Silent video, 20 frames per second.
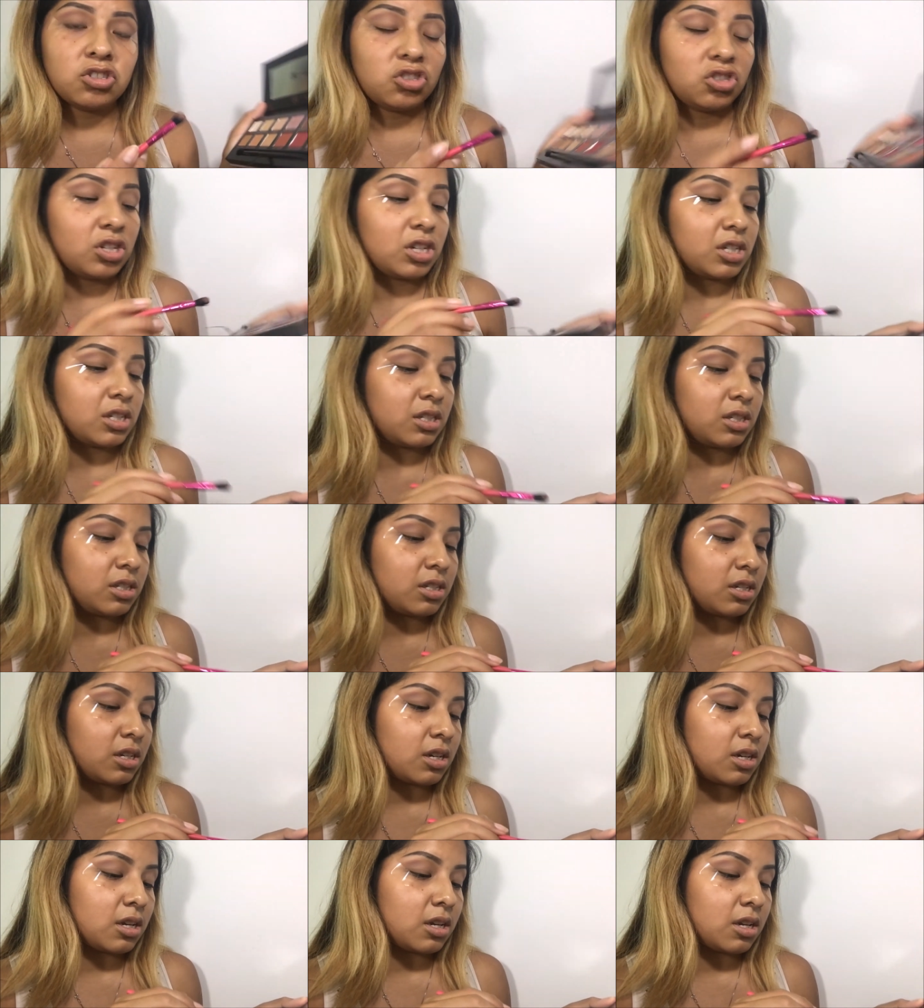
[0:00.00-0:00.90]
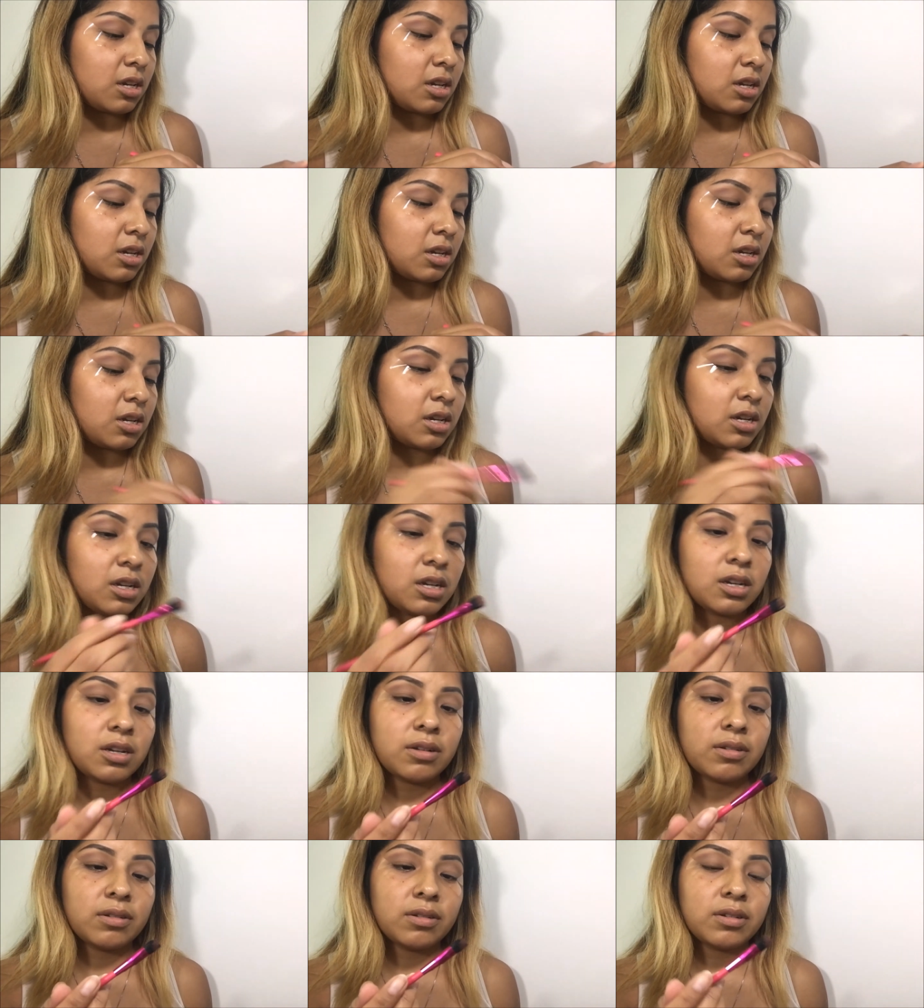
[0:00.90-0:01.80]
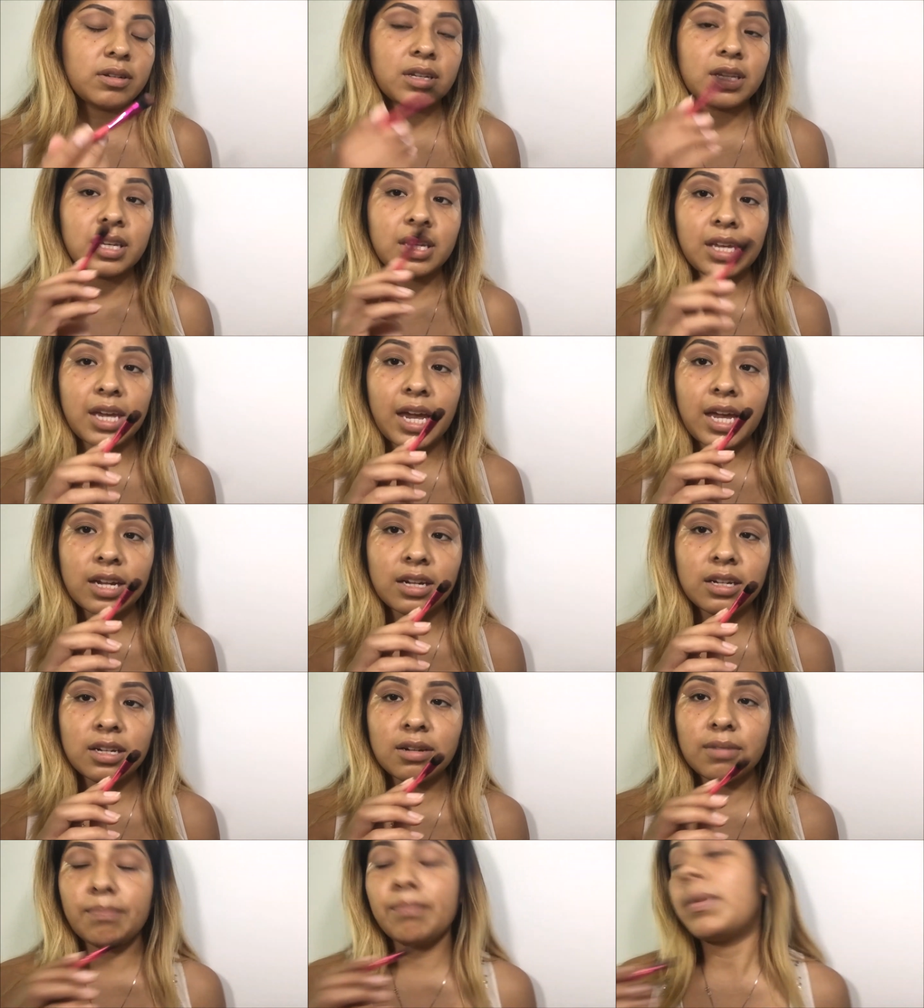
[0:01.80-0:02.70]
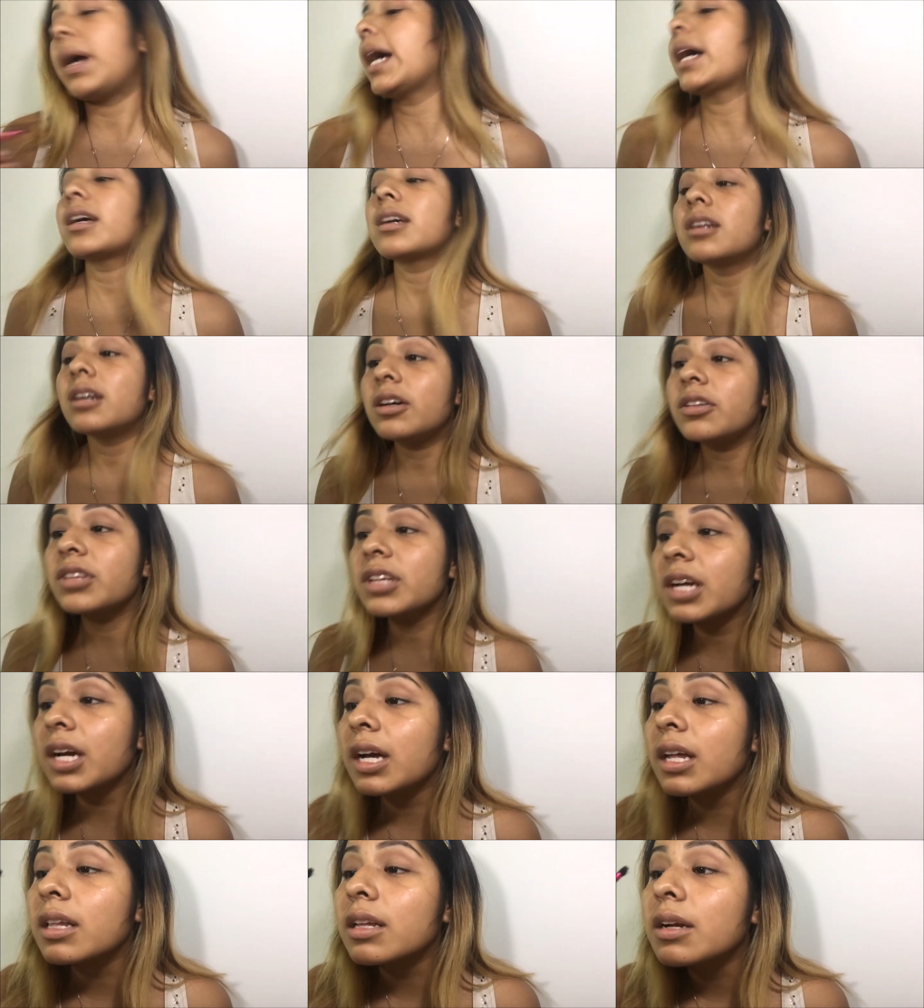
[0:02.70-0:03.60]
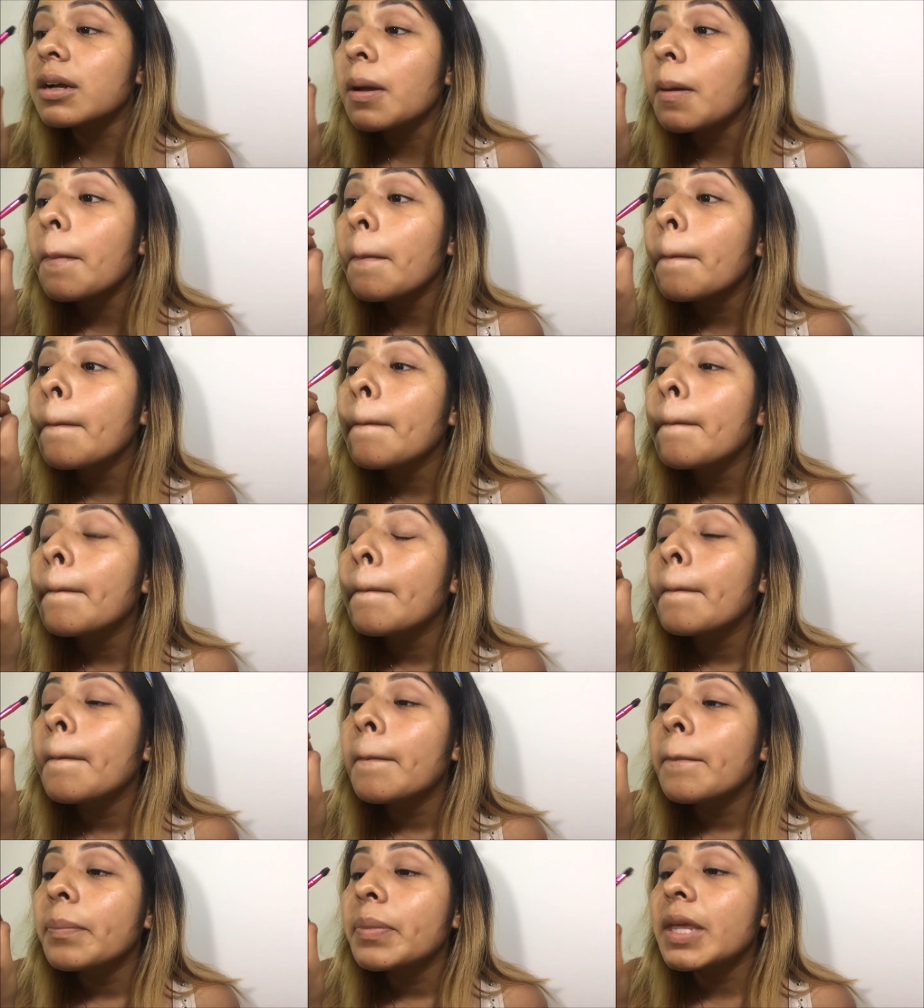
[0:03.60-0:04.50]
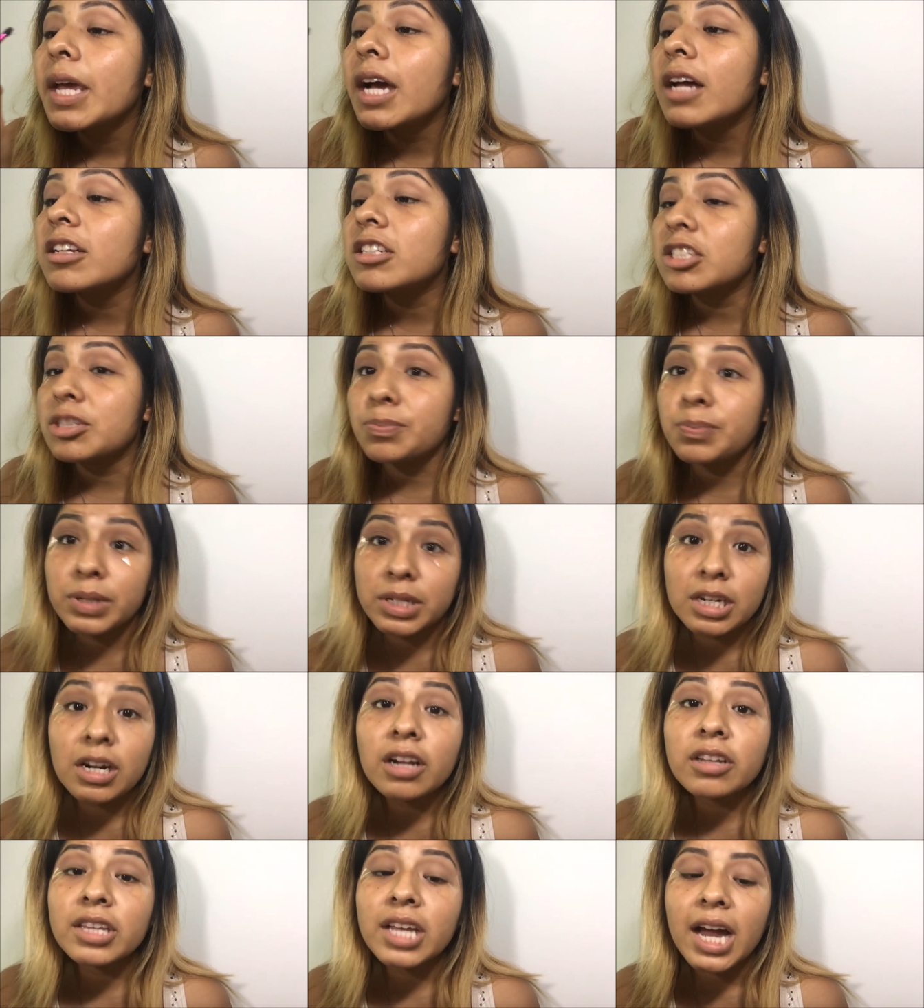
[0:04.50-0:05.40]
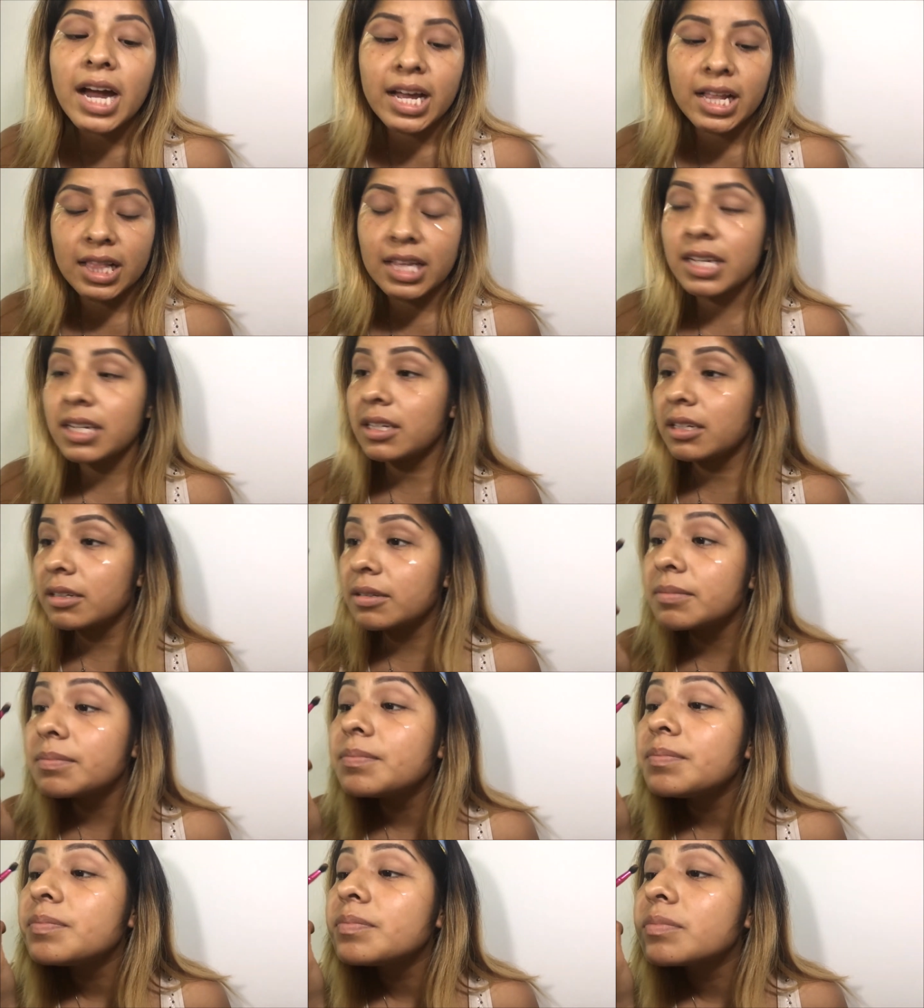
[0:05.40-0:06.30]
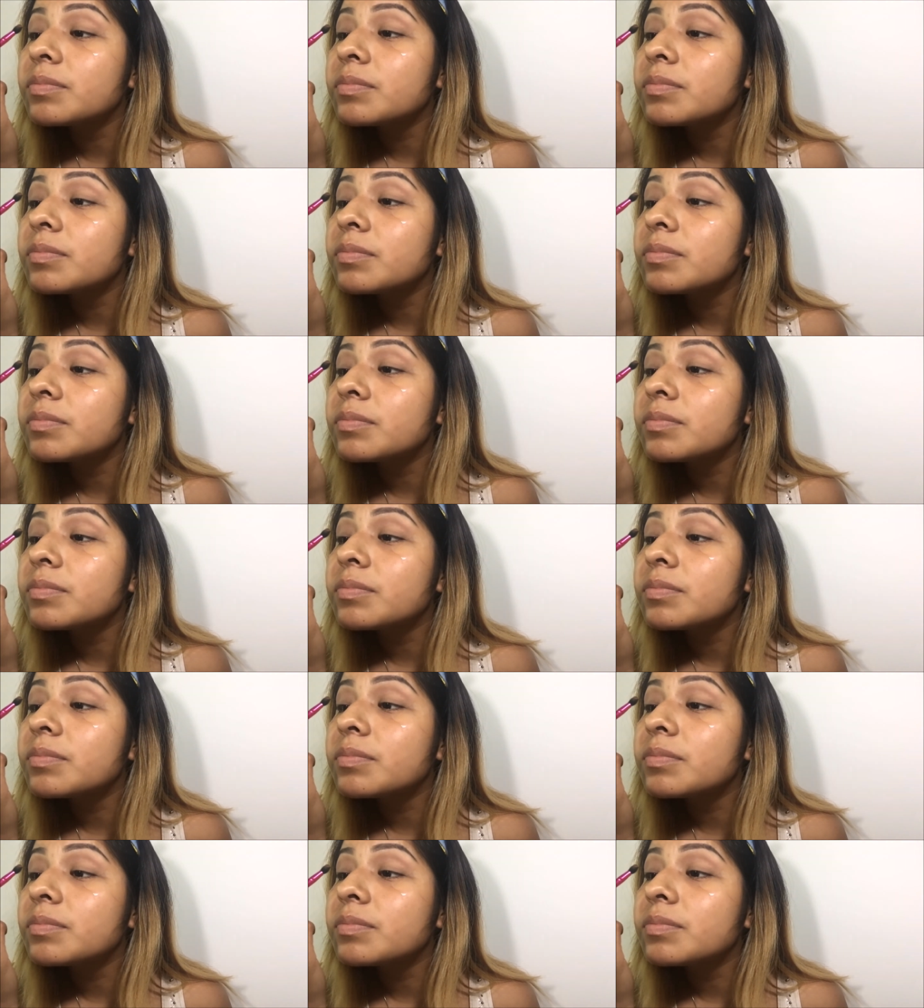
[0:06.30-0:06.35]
Just getting, pecking on the color. Now let's put it on the eyelid.